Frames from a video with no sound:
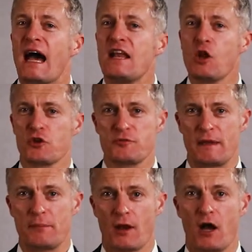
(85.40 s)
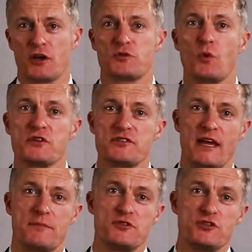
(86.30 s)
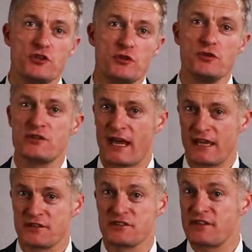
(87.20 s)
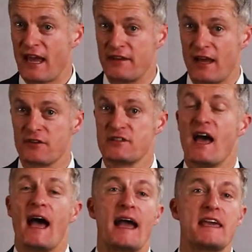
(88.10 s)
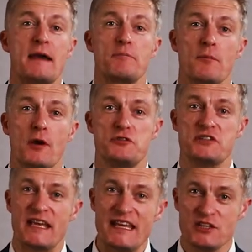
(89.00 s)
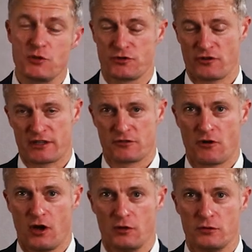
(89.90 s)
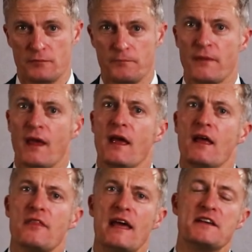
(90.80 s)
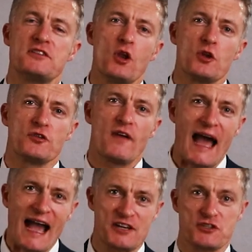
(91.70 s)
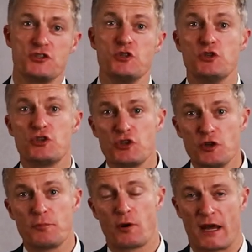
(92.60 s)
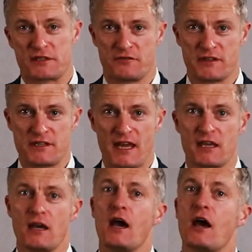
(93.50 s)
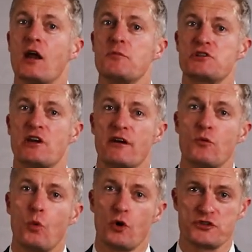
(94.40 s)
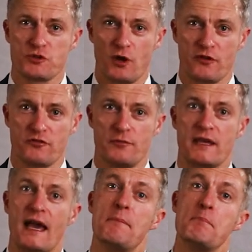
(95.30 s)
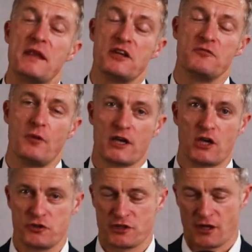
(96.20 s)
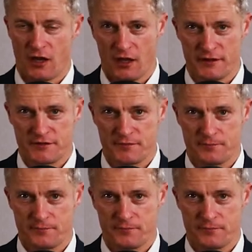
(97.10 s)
A lot of people ask what steps do you take to stand out and get promoted into a director role? There is a lot of actions you should proactively take and I'm sharing what has worked for me and many of my coaching clients.